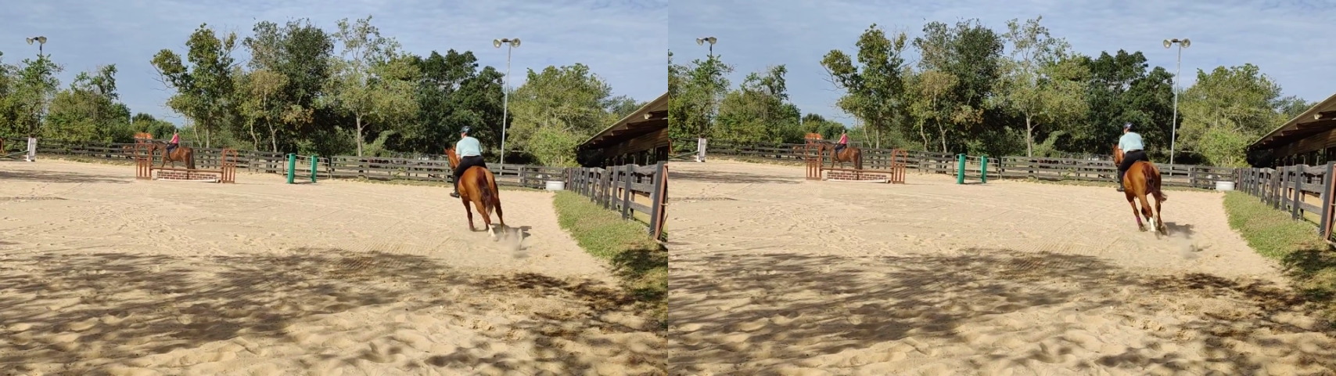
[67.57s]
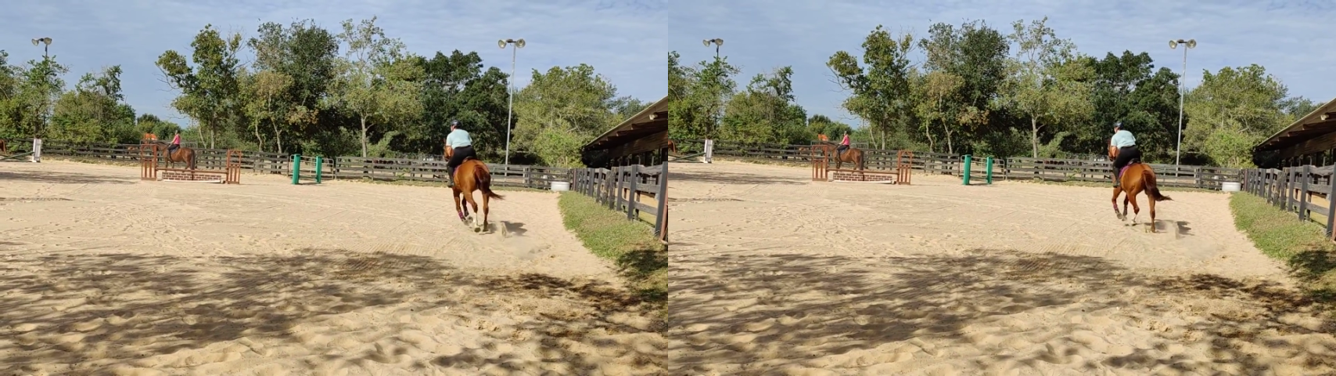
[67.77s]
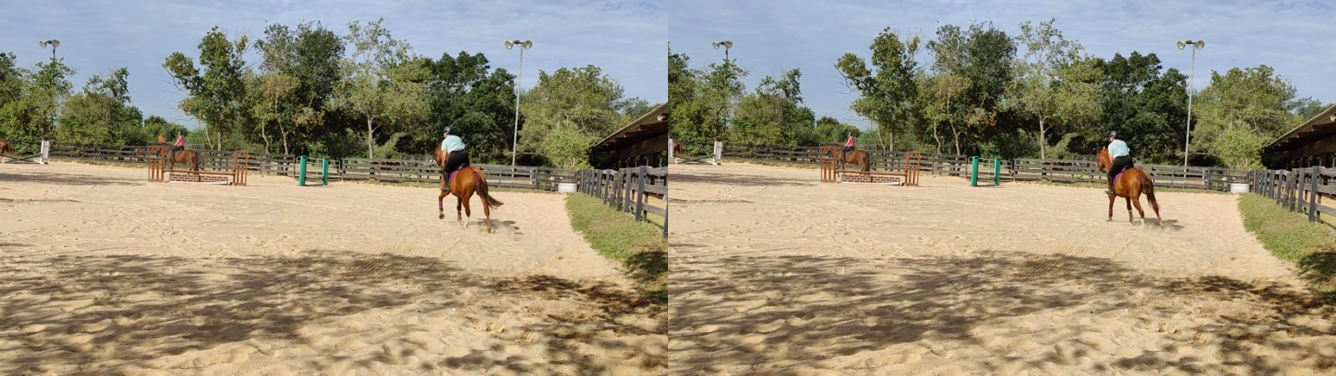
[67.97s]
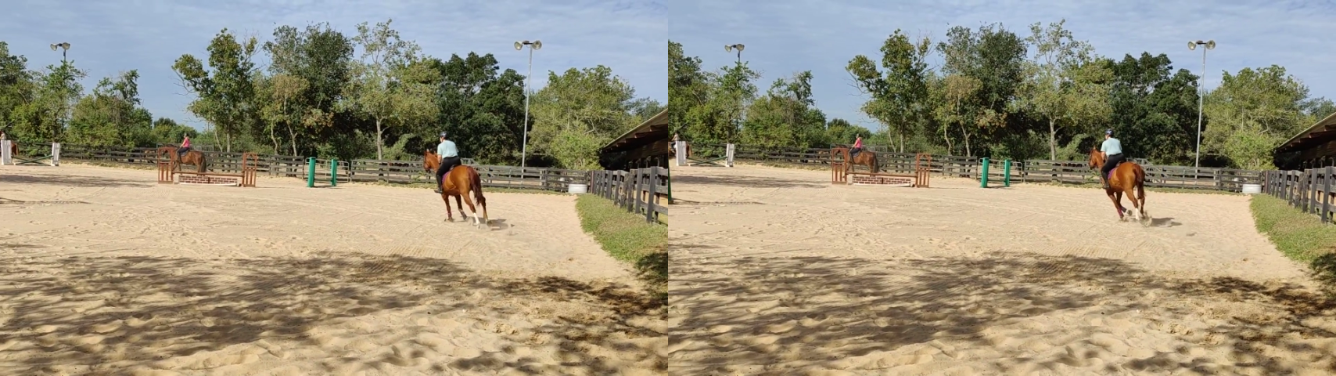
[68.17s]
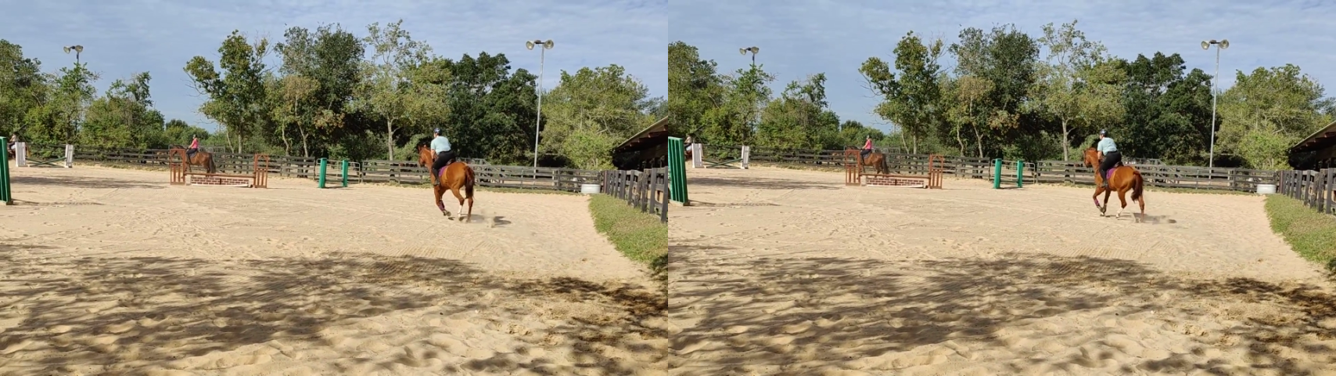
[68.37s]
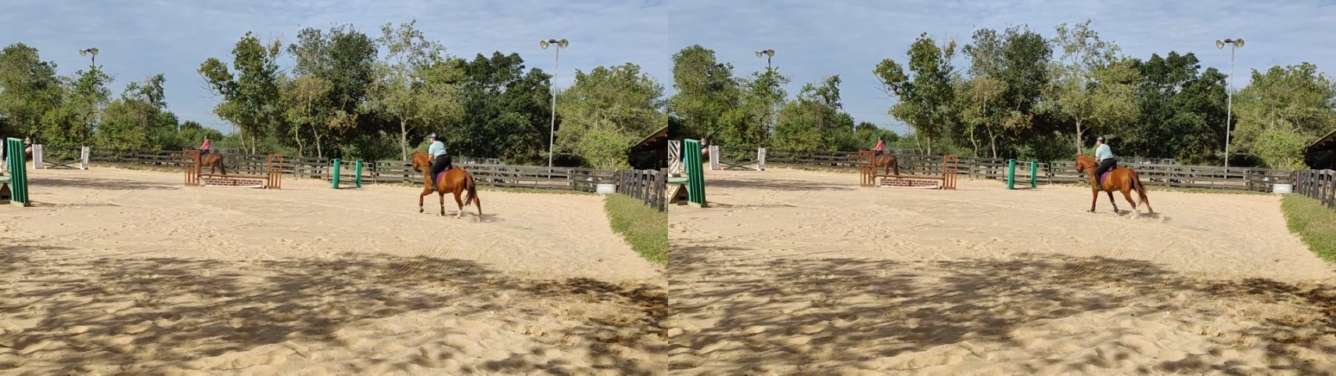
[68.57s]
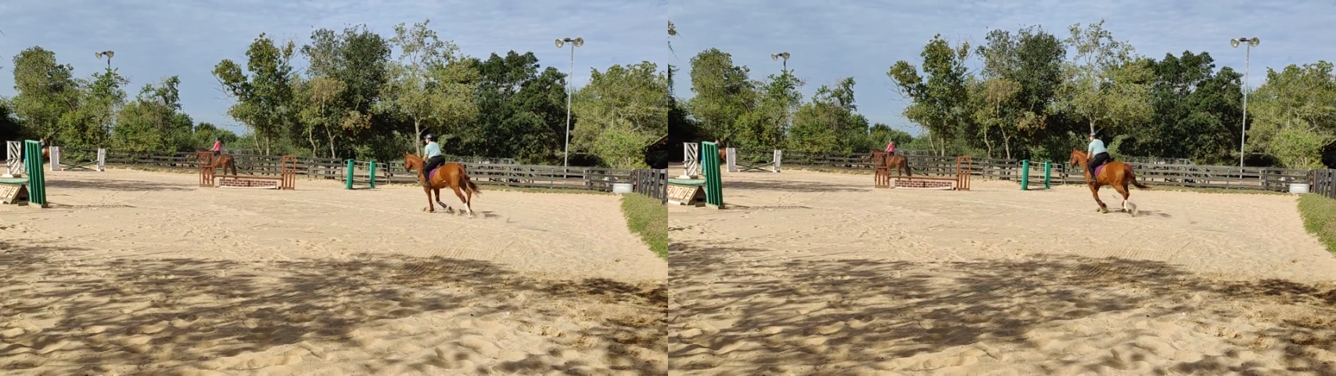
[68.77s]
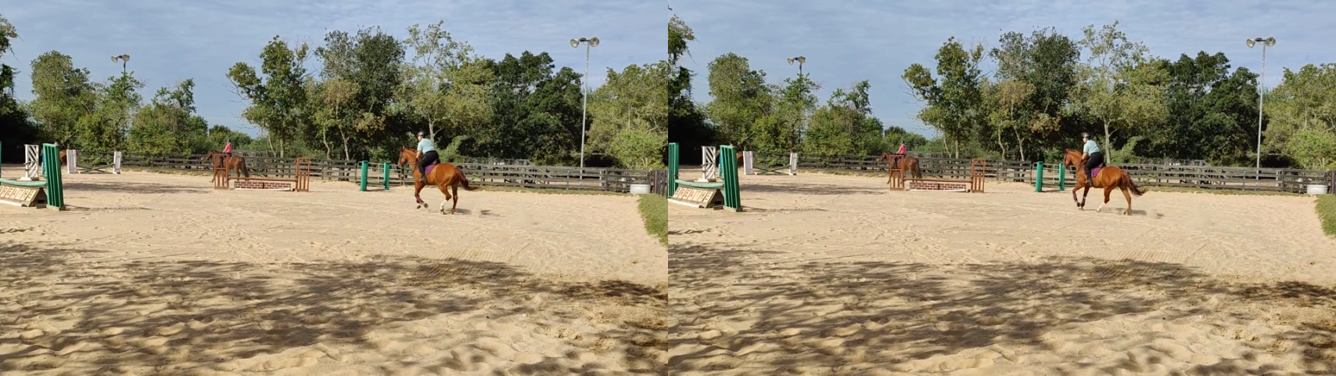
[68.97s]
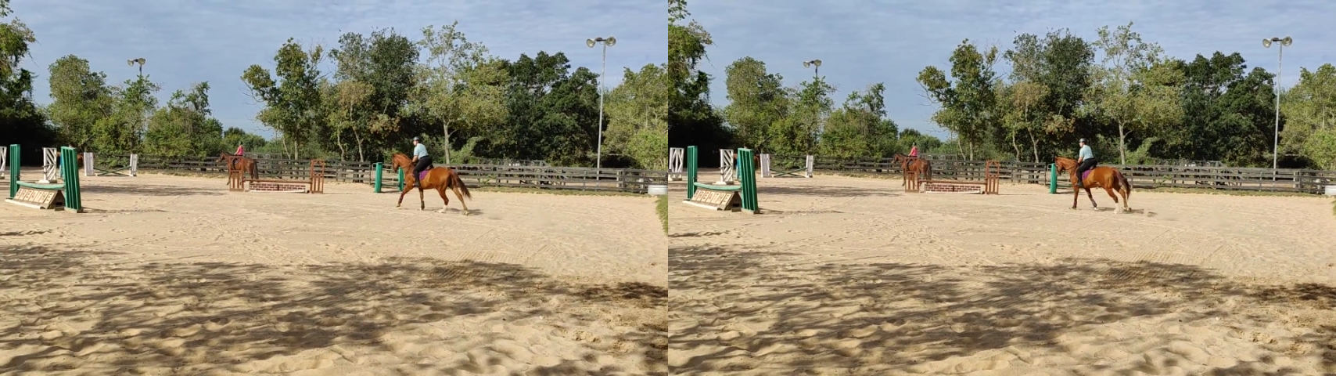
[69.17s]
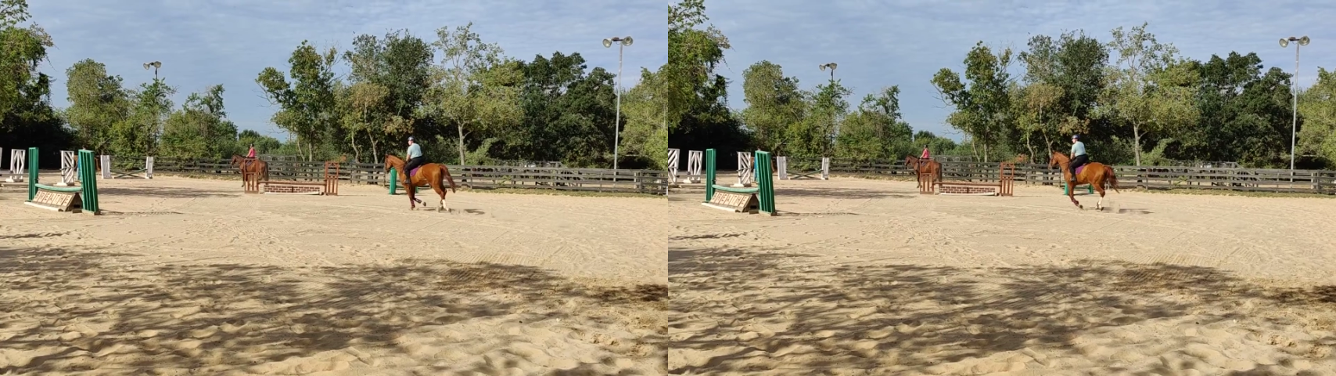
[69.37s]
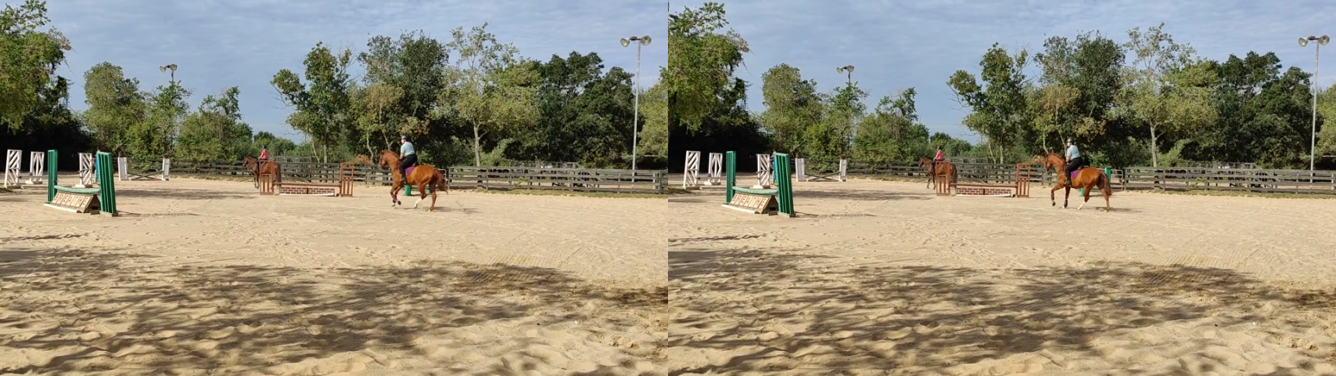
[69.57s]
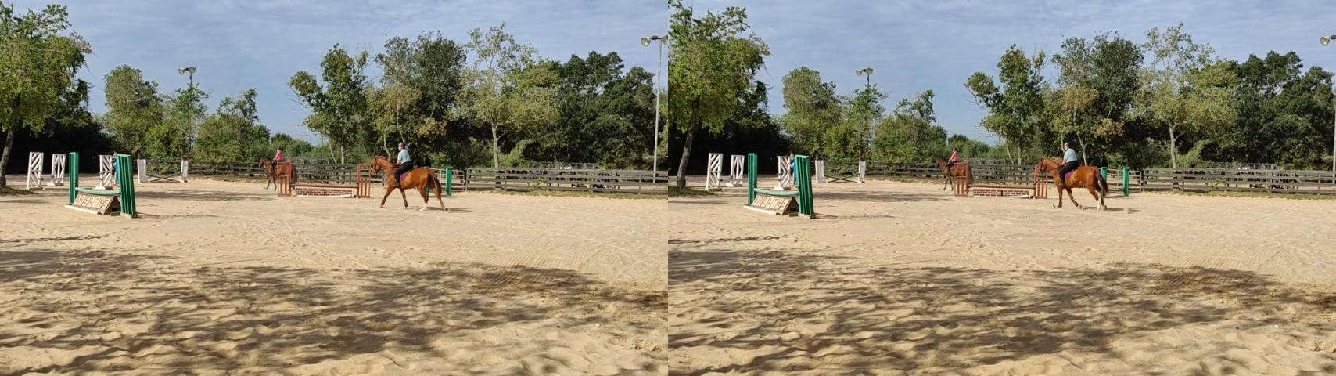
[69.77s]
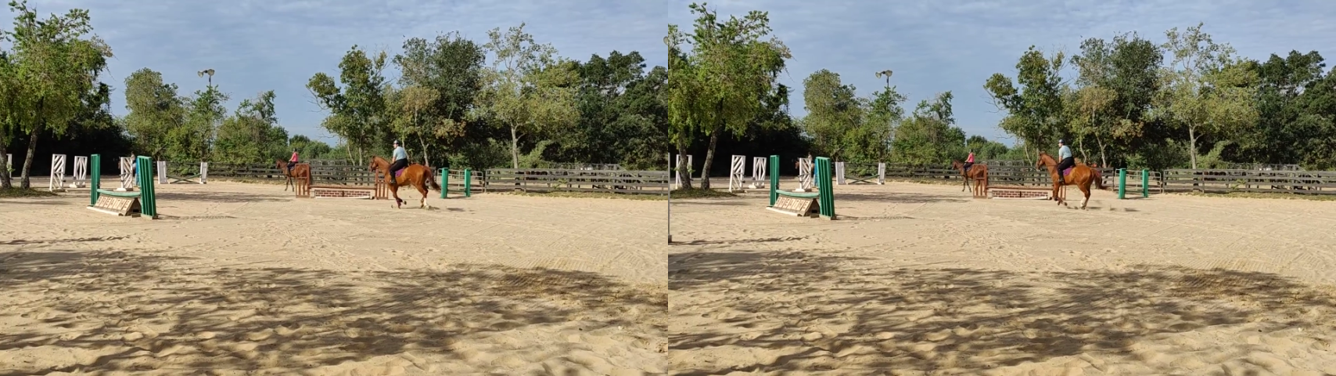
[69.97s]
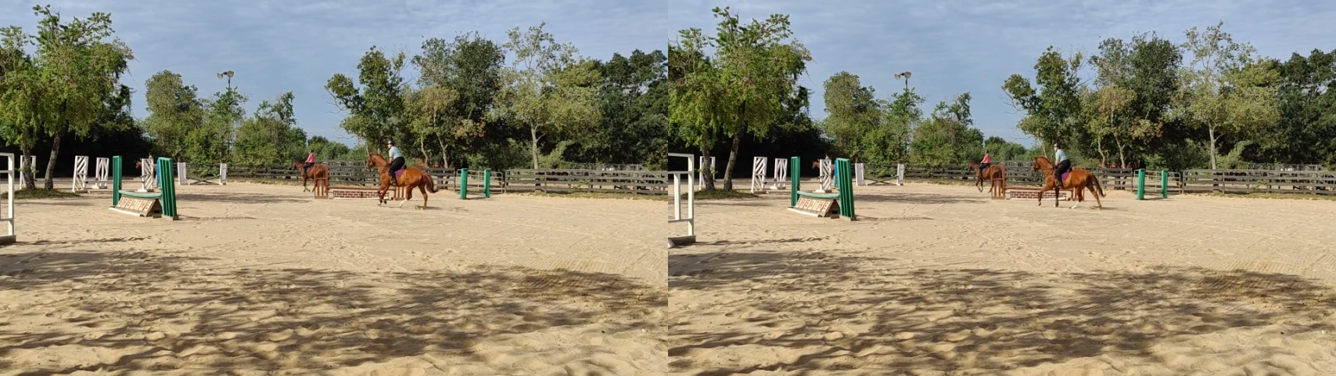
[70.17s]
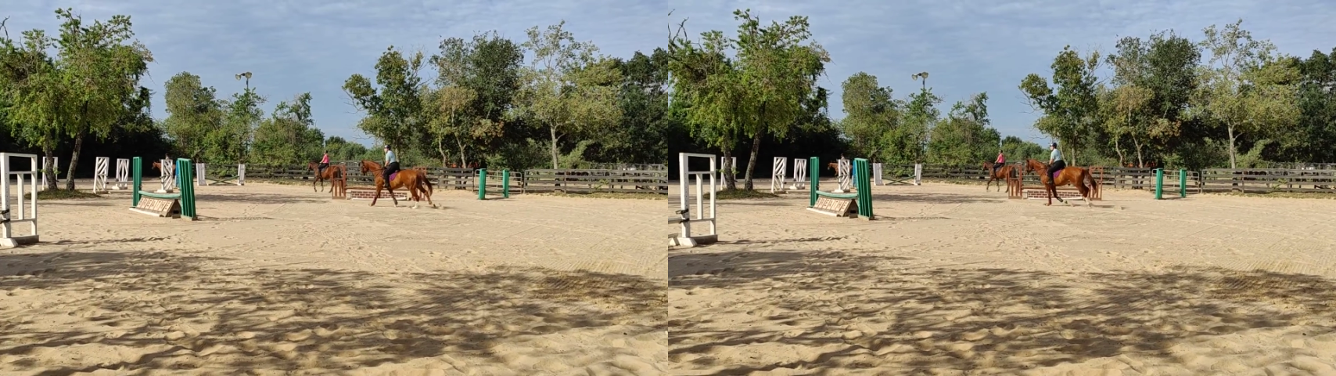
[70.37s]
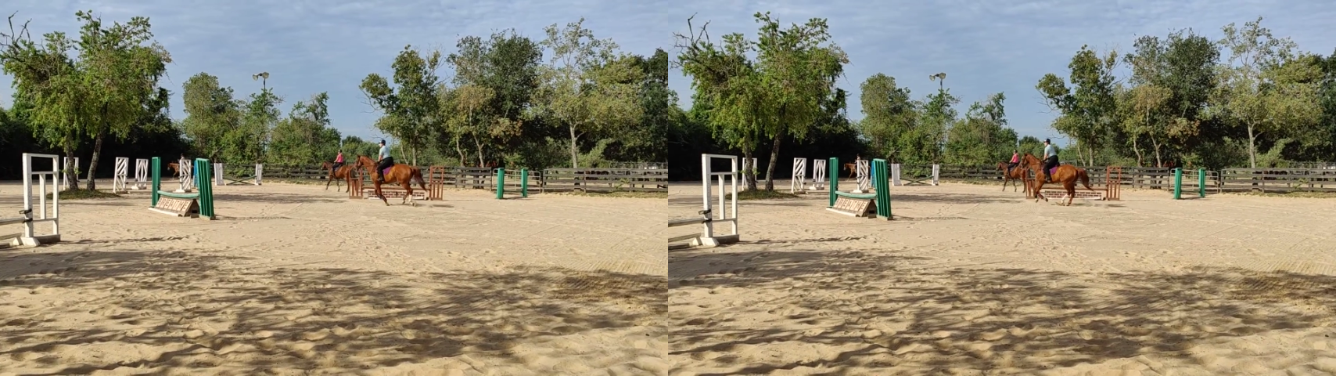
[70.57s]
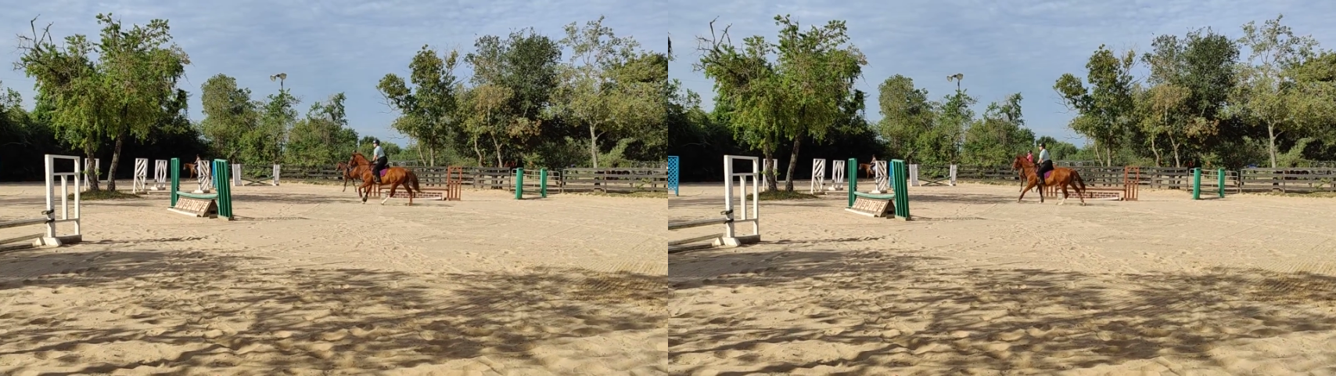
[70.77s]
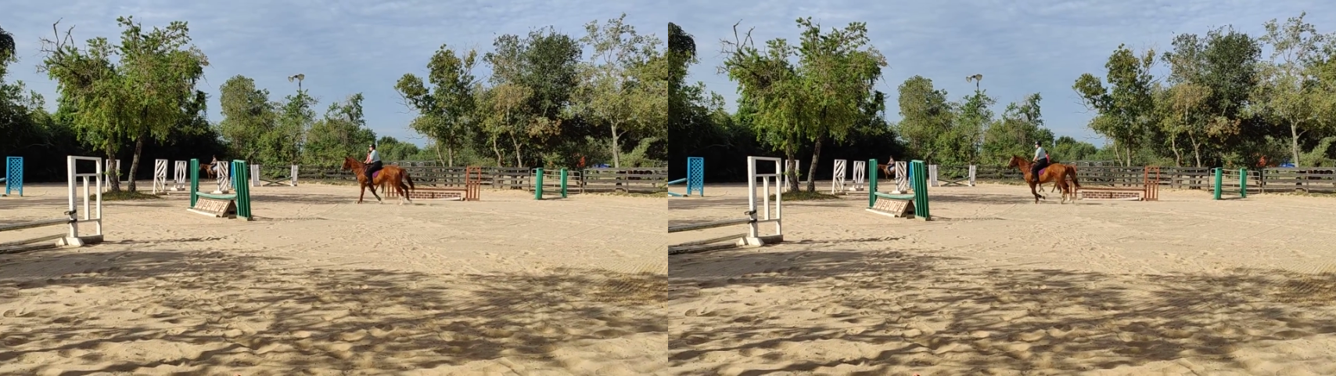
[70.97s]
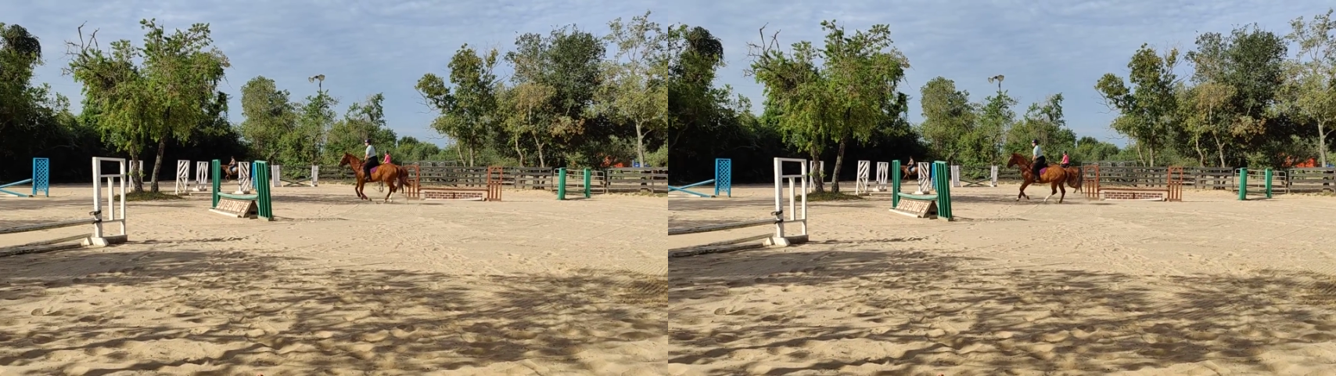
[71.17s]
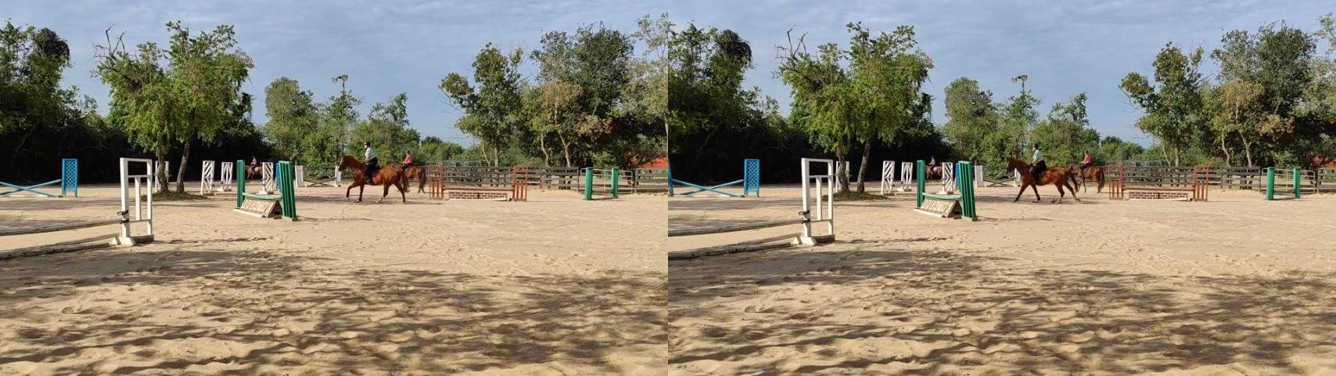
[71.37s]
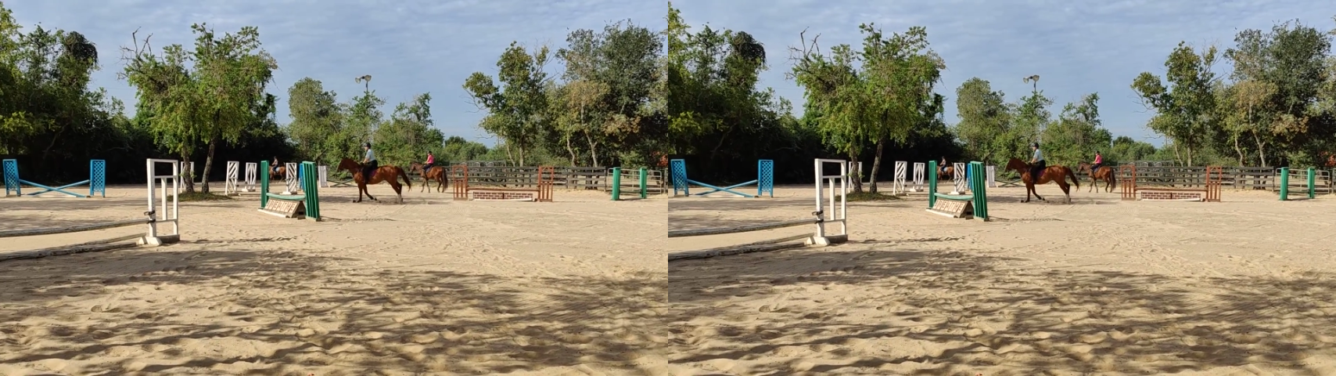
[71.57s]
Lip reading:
(no speaker visible)